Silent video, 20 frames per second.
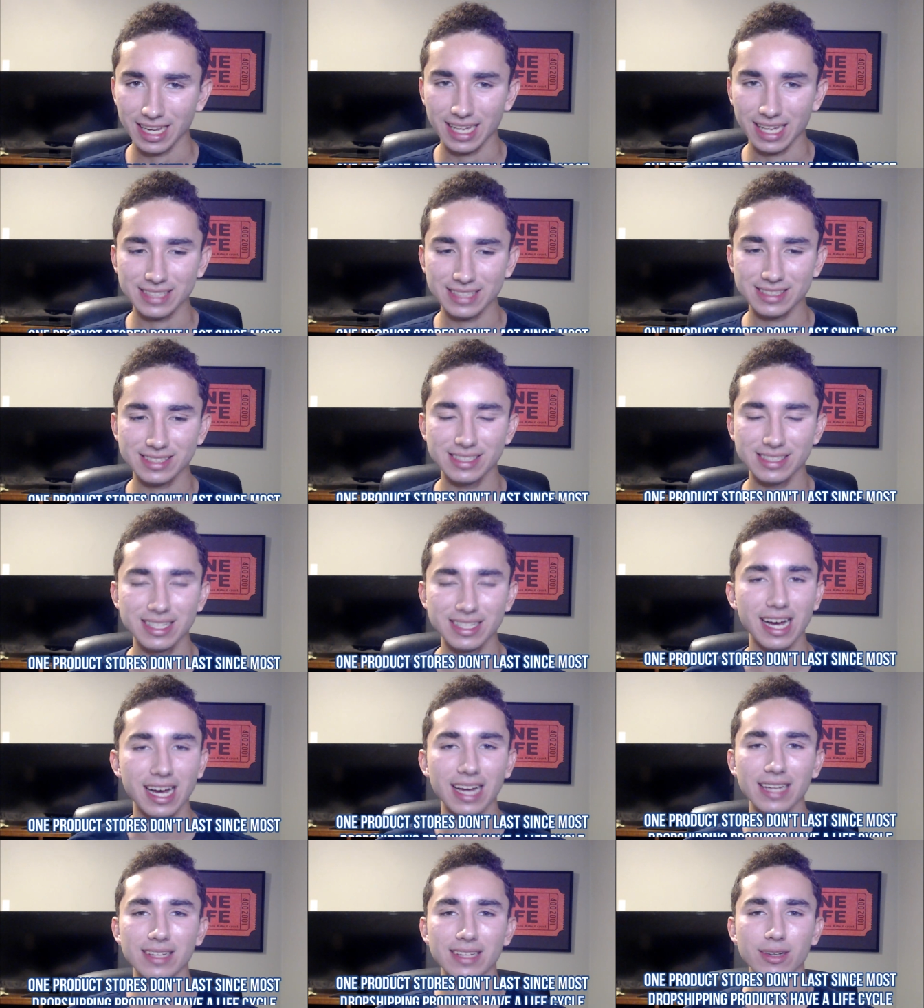It's
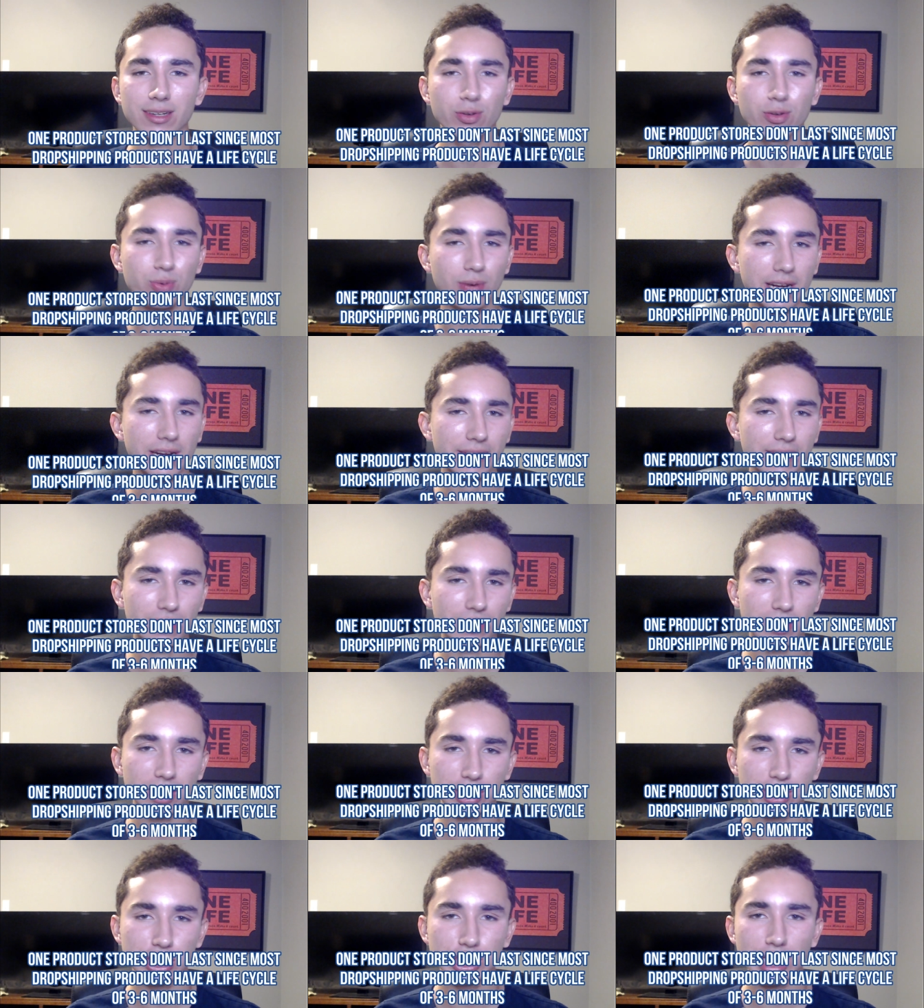not great for
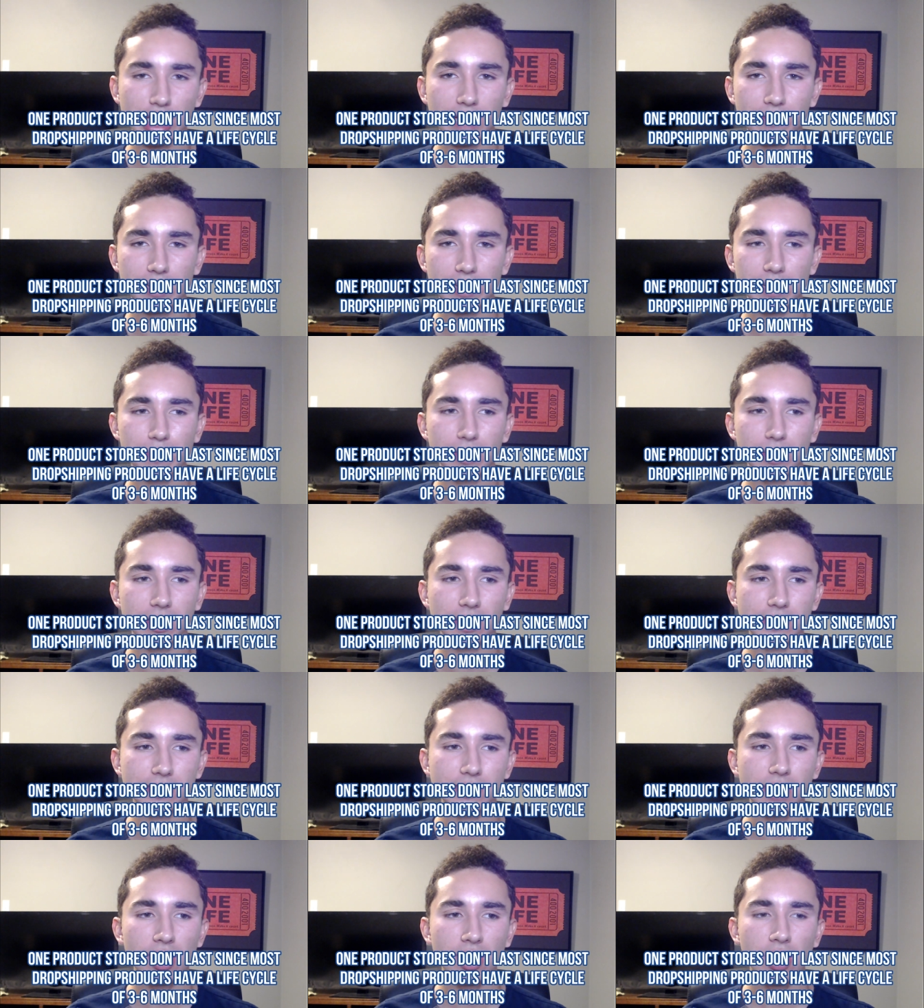longevity
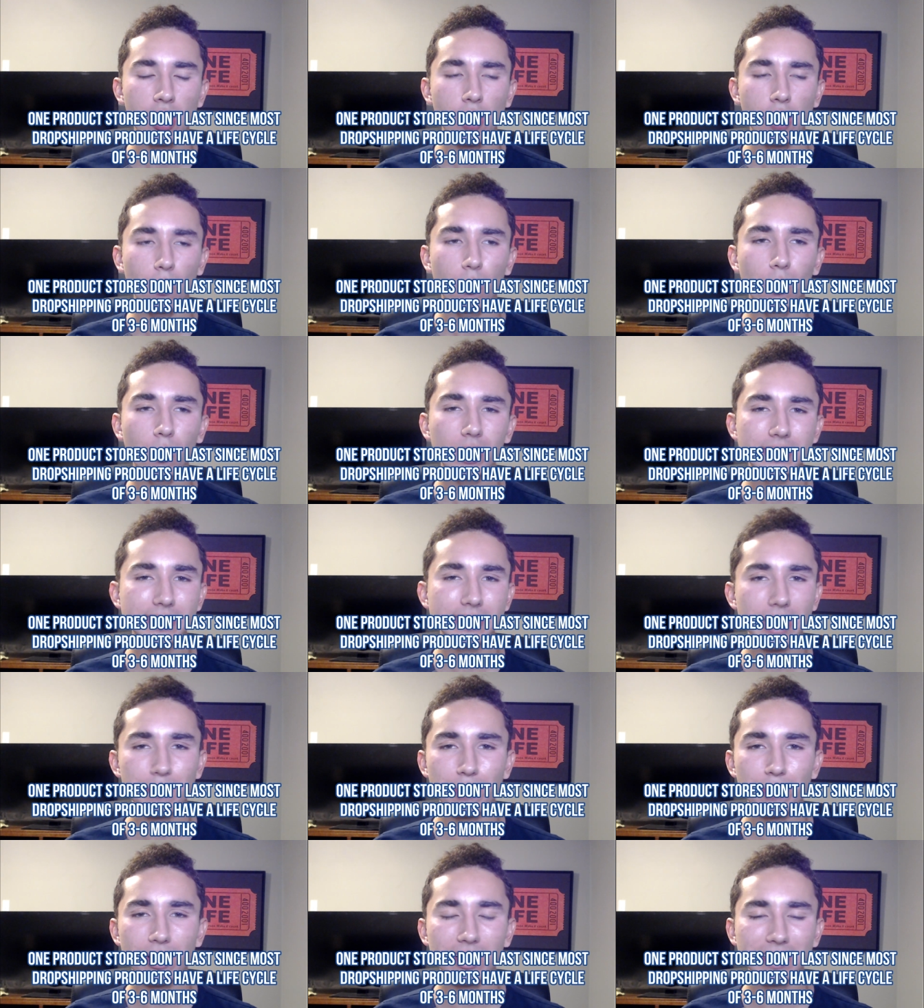because once
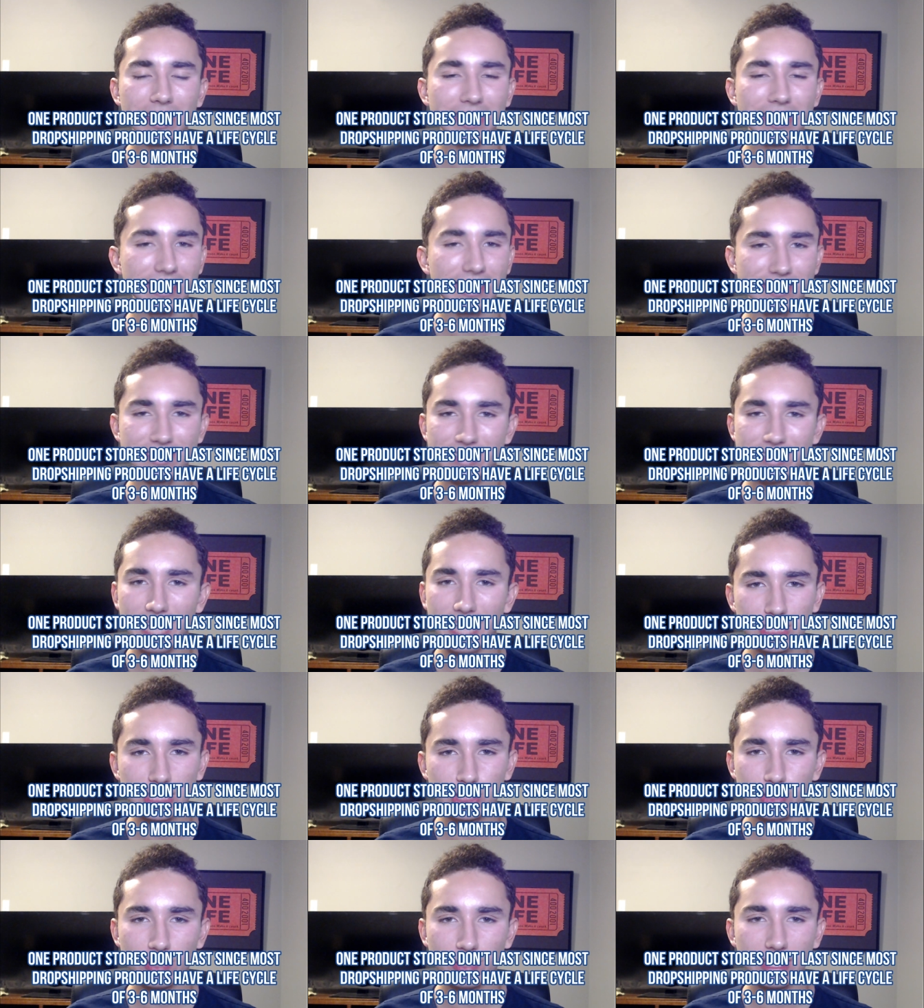that product gets
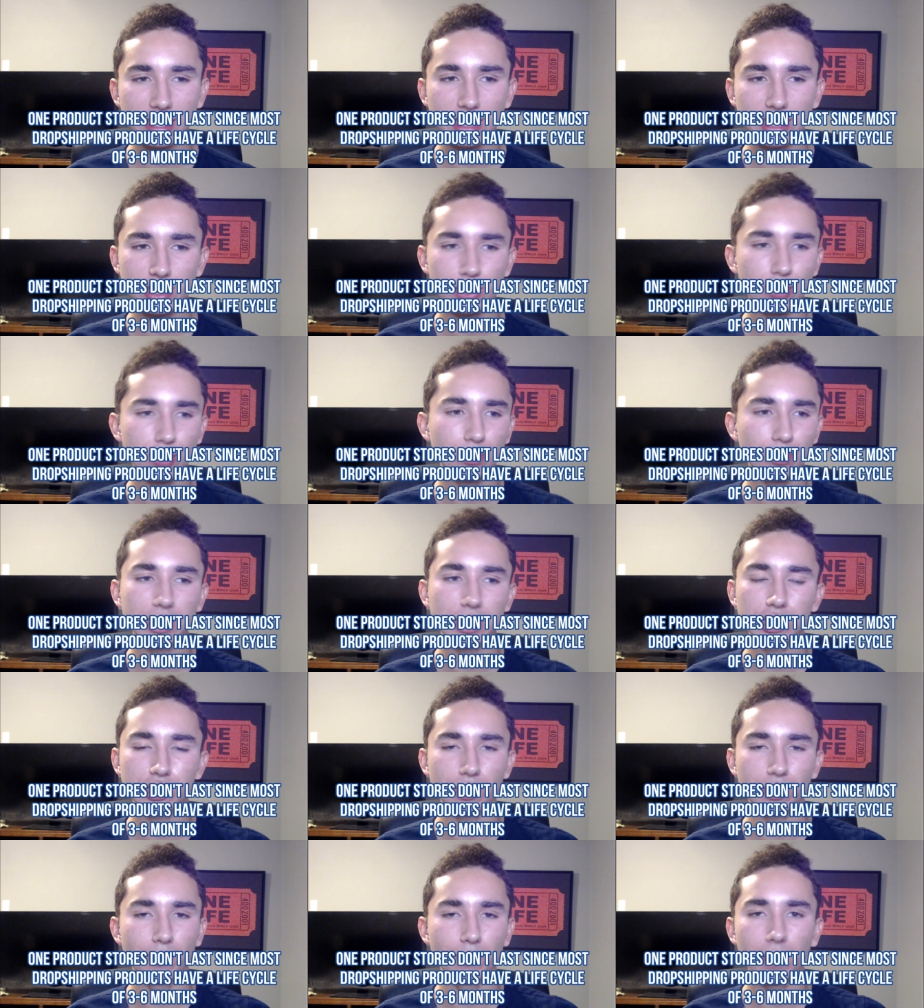saturated, you
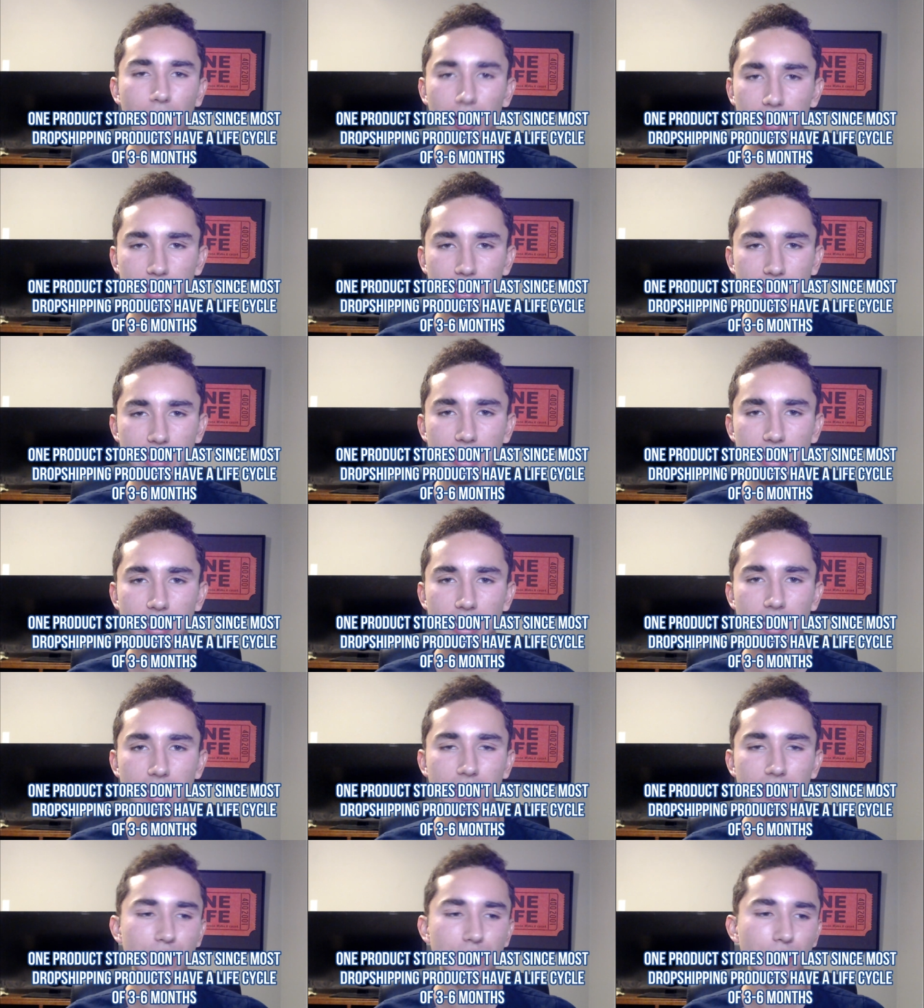reach the market,
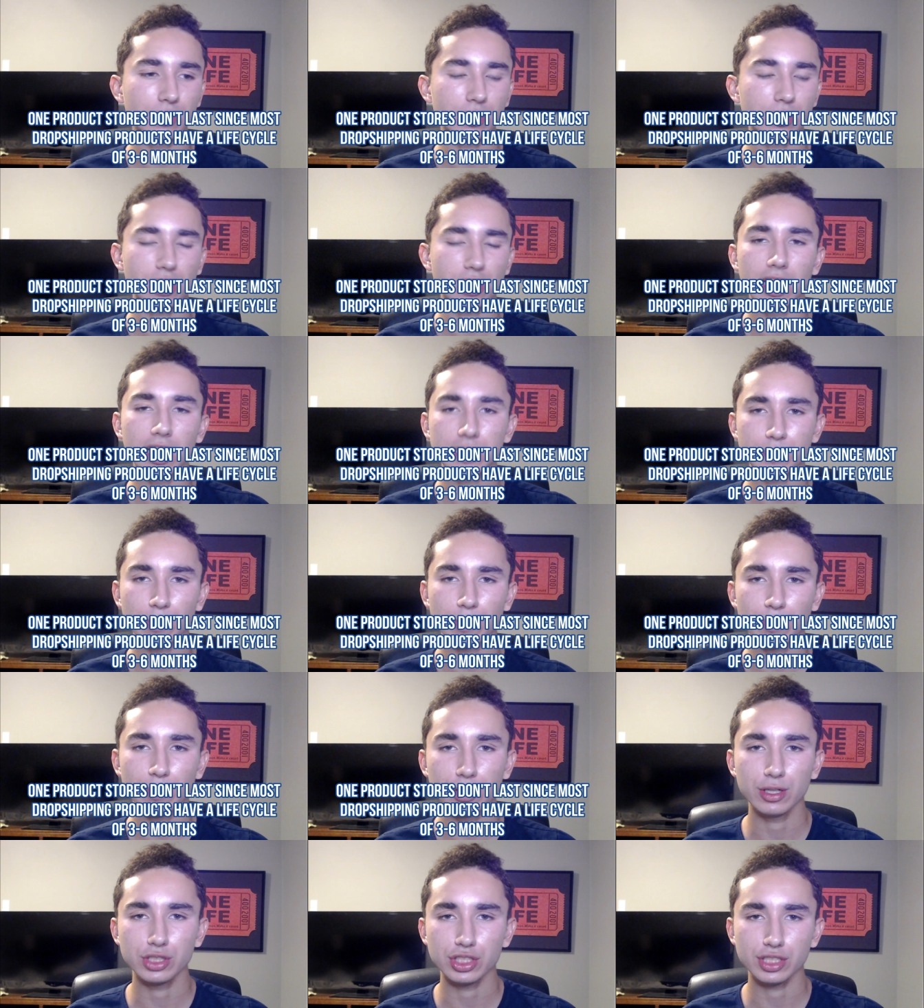you know, the cost per
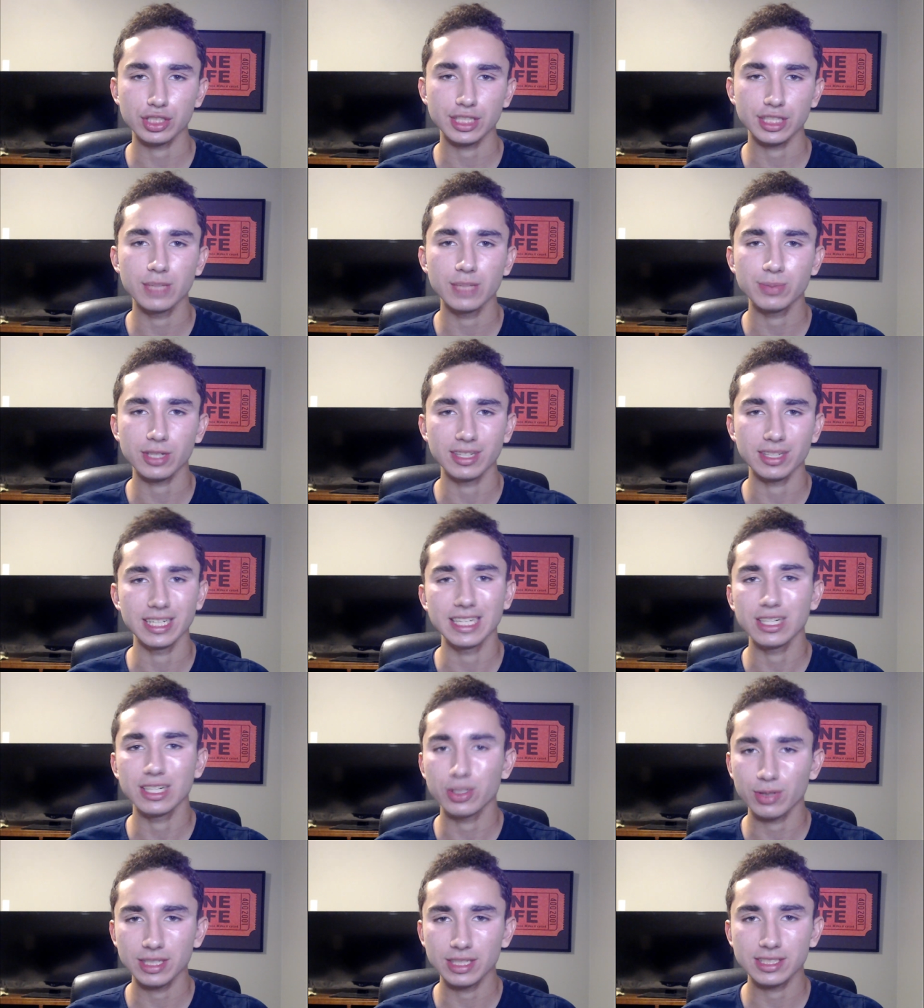purchase keeps on
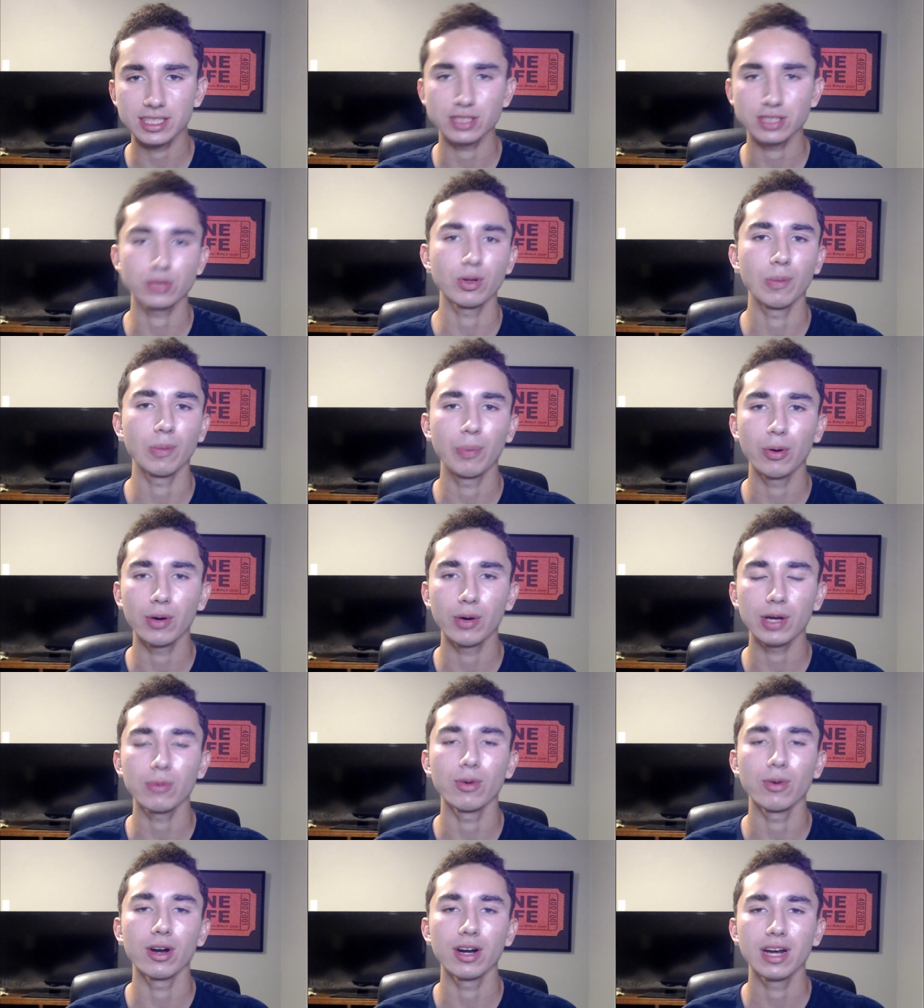increasing to a
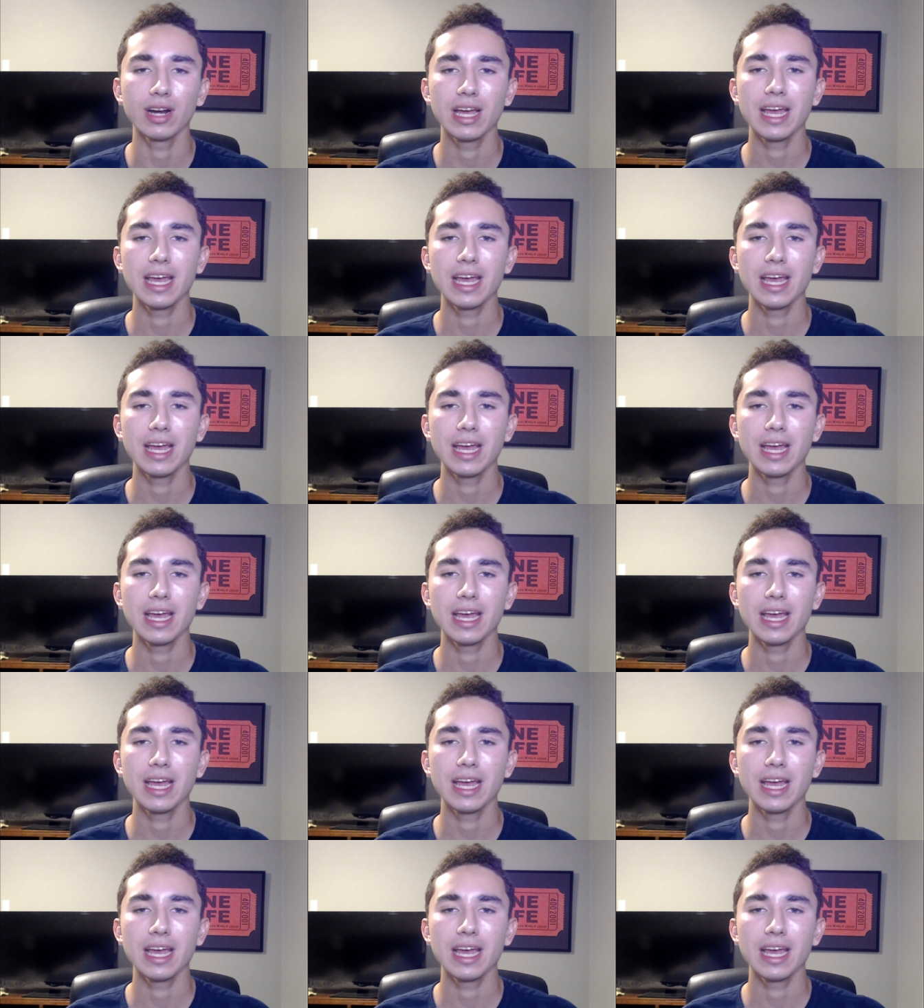point where